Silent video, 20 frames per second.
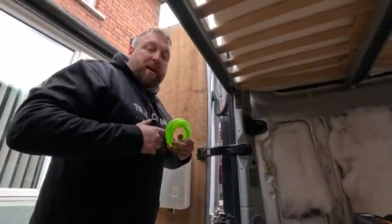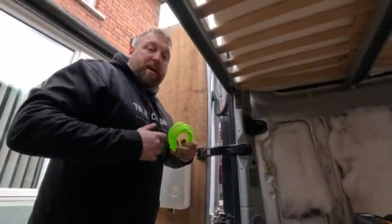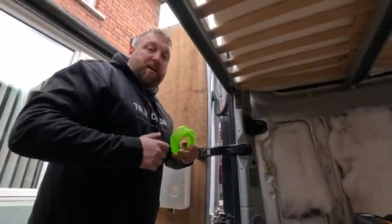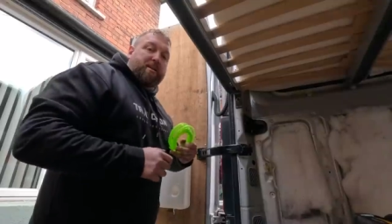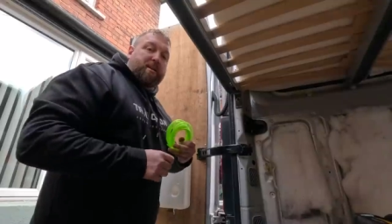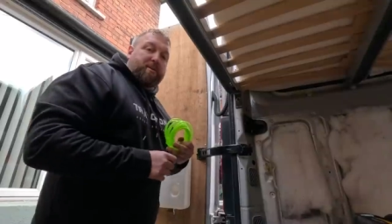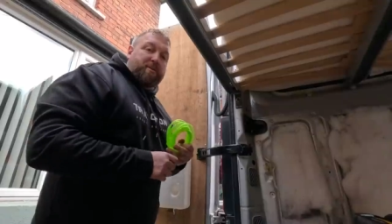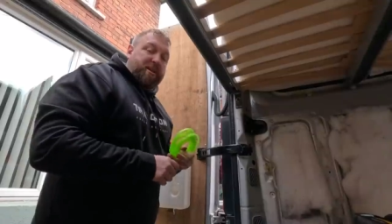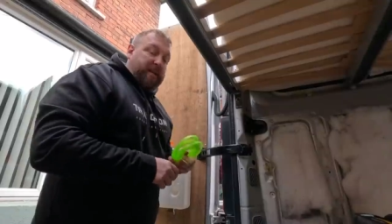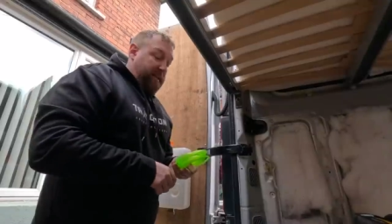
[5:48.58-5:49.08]

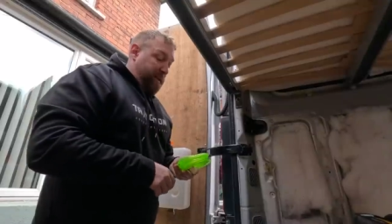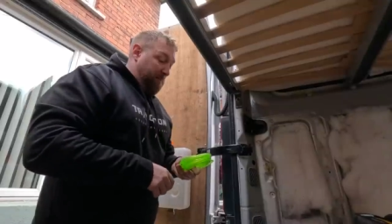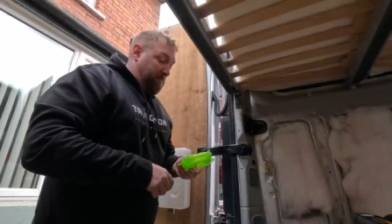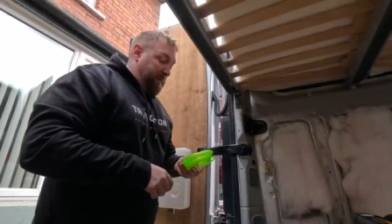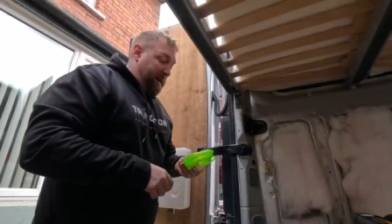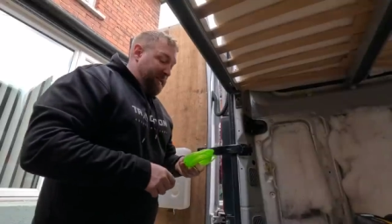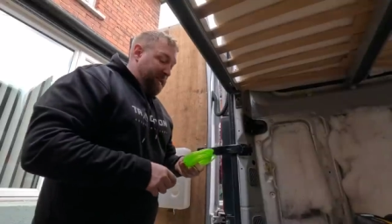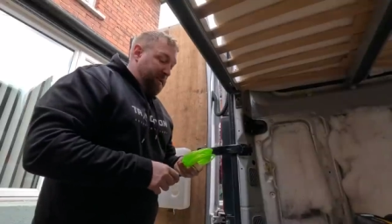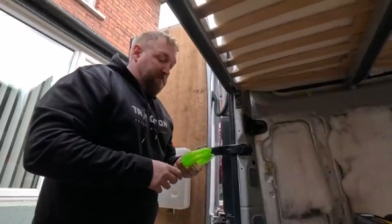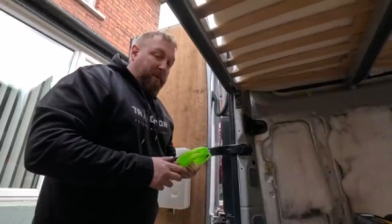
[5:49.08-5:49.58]
As I've said on
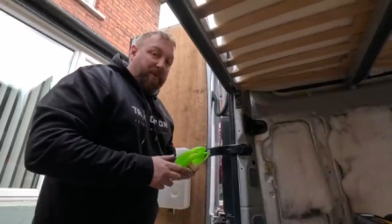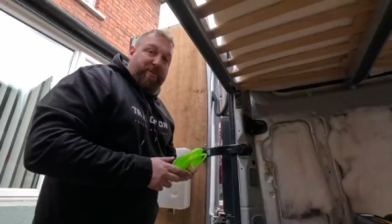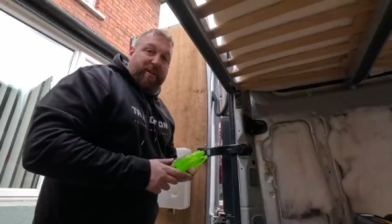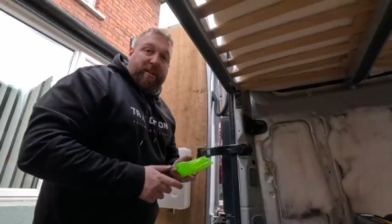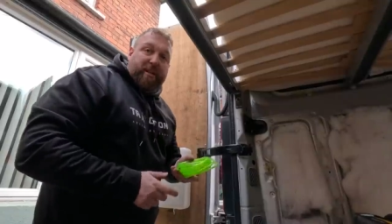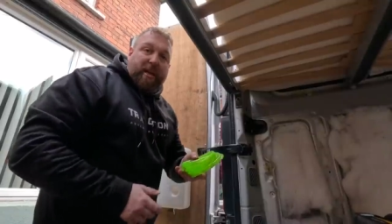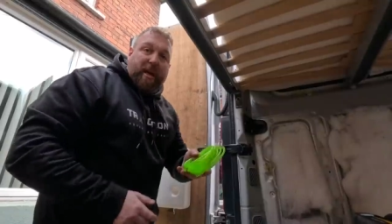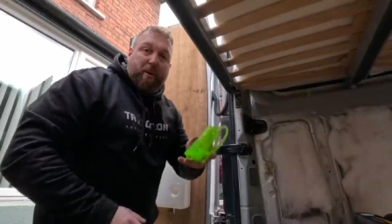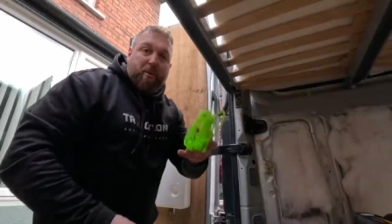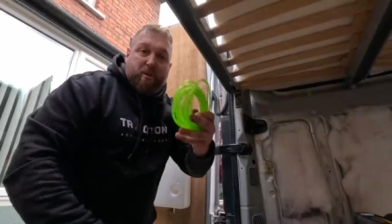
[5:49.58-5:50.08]
many of my
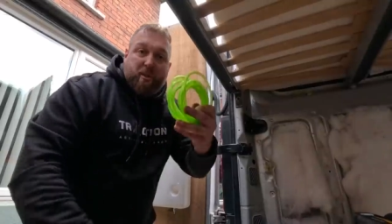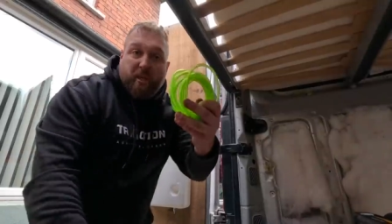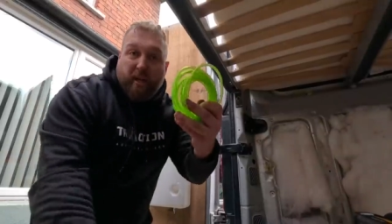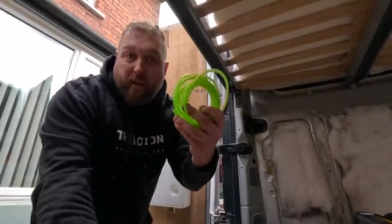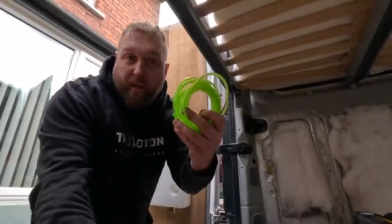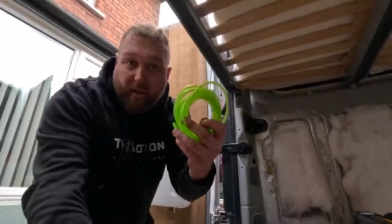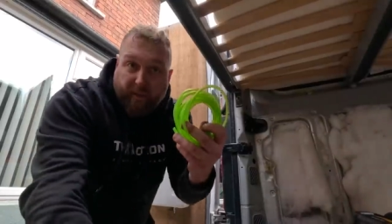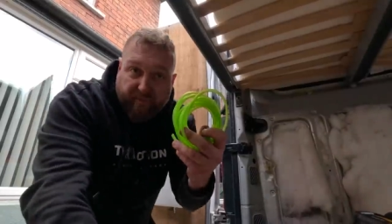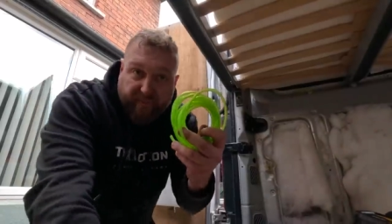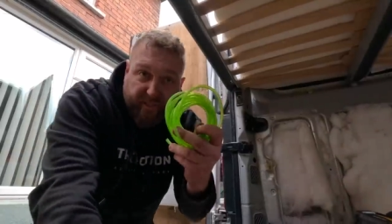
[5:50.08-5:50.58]
videos,
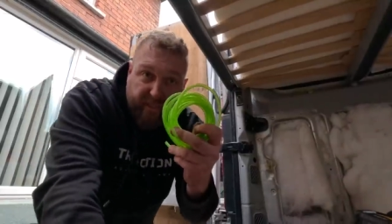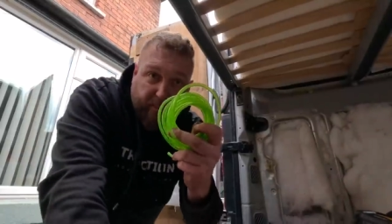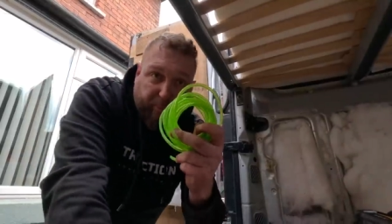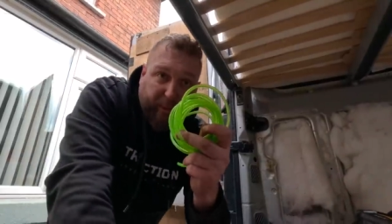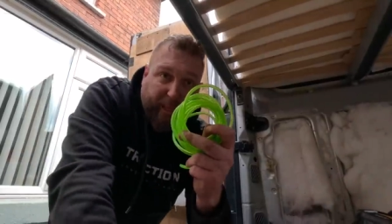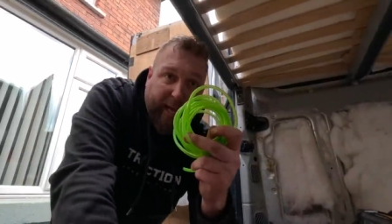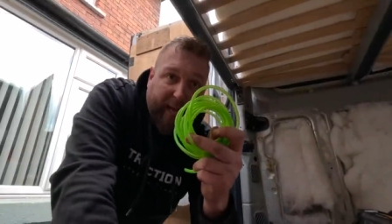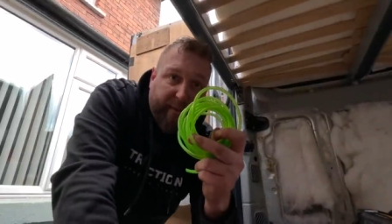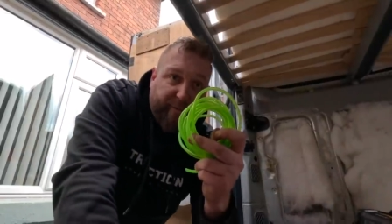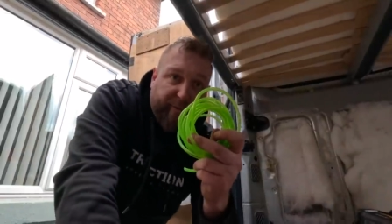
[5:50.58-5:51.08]
the
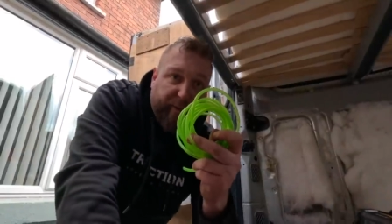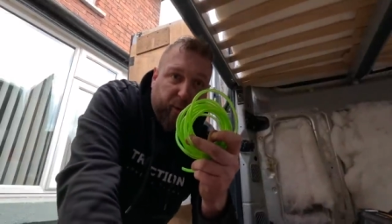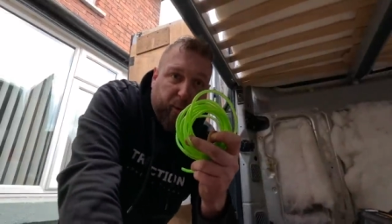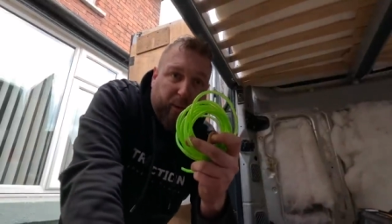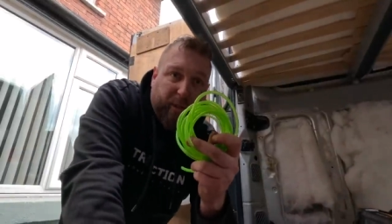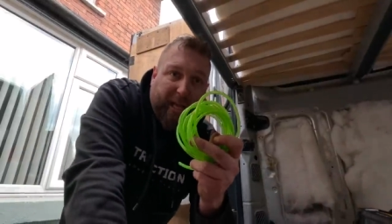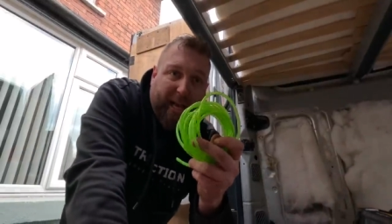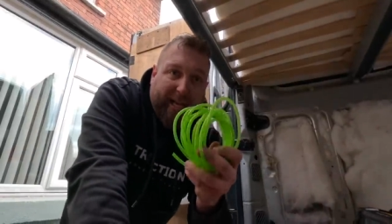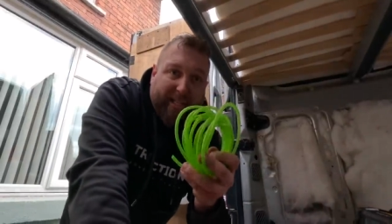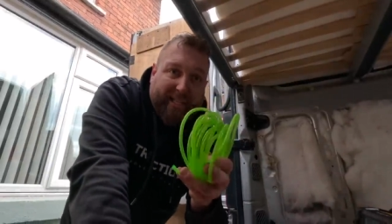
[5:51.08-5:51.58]
supplied
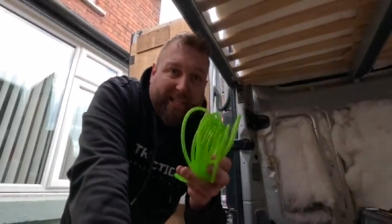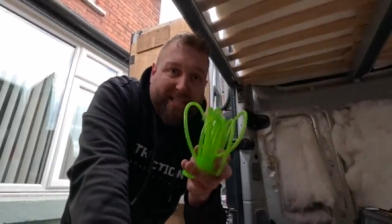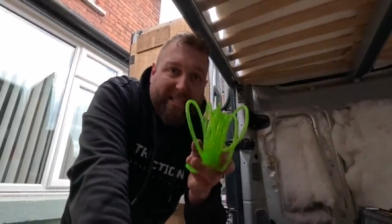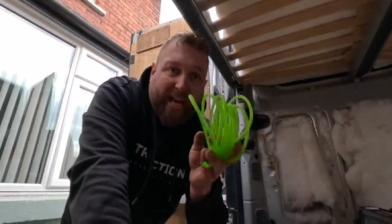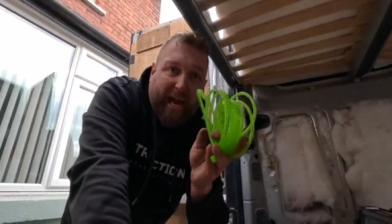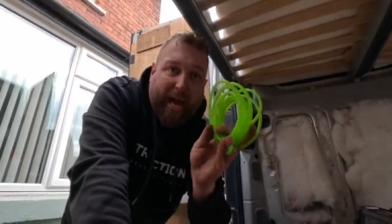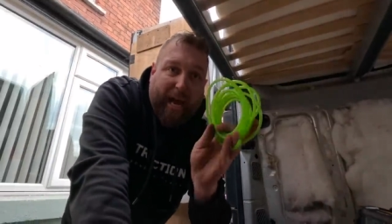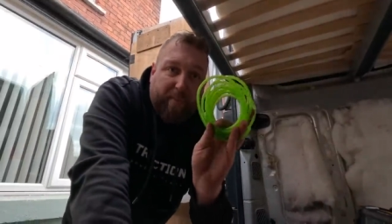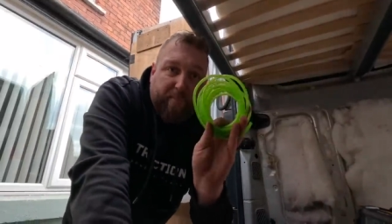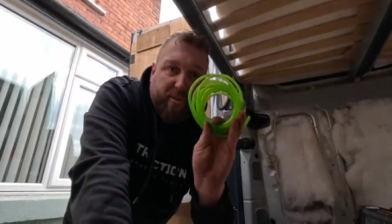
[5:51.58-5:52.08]
fuel line is
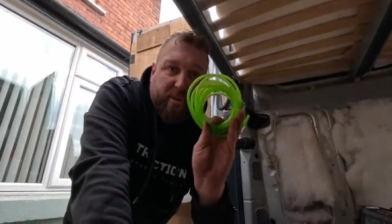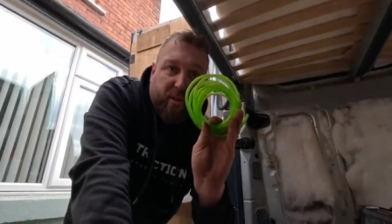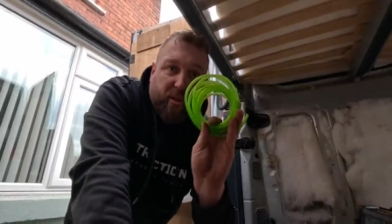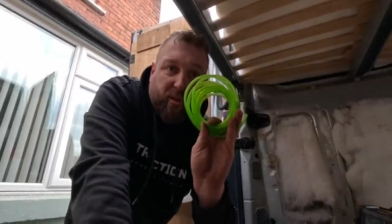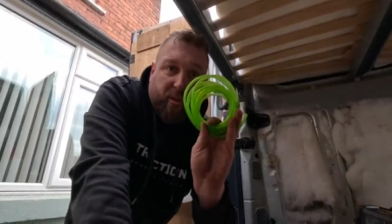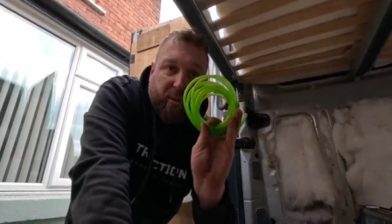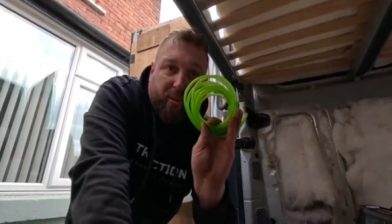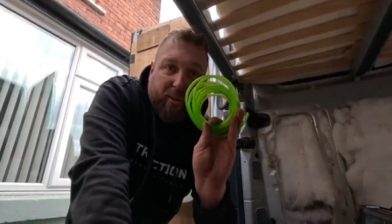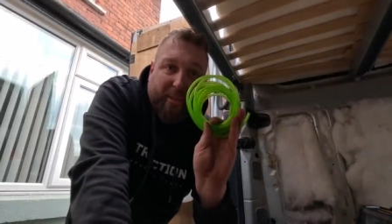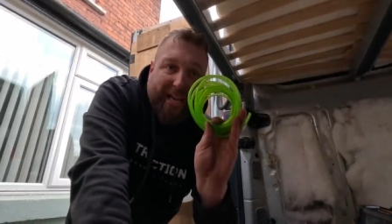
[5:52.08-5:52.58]

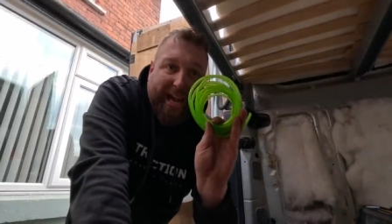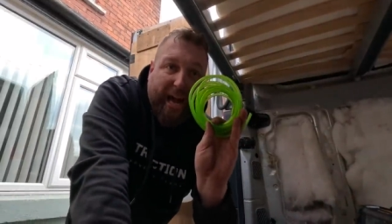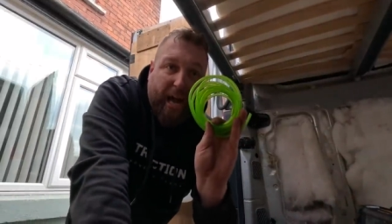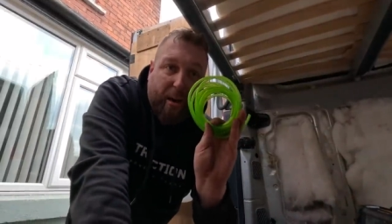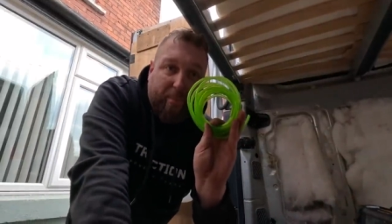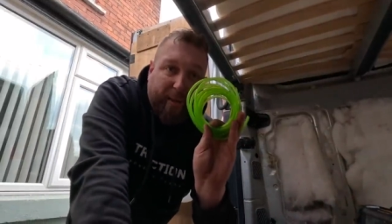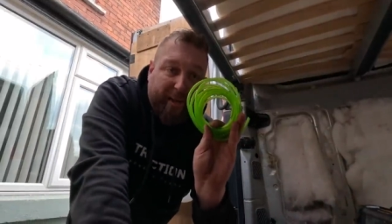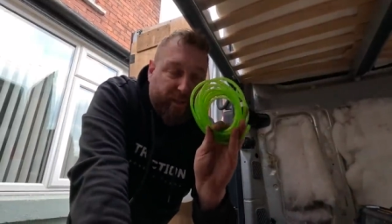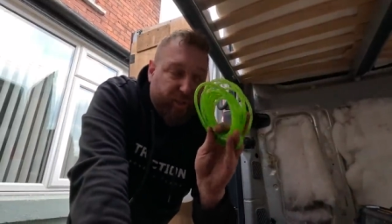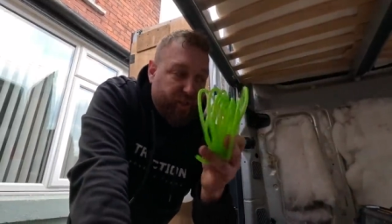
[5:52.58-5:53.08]
absolute
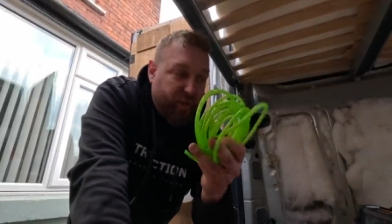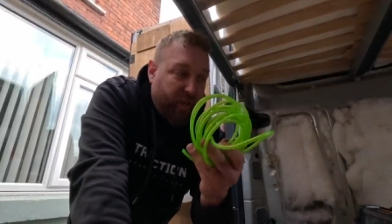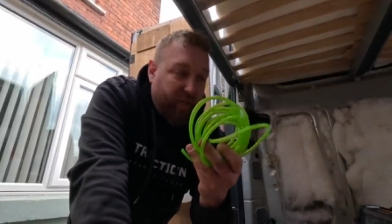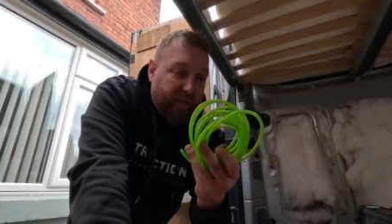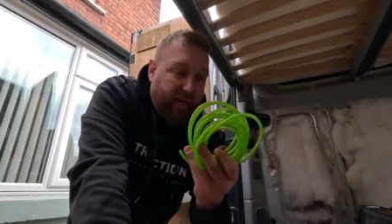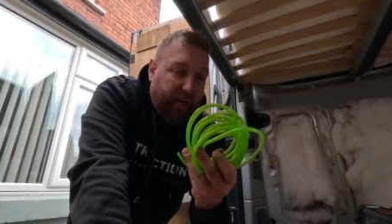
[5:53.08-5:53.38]
garbage.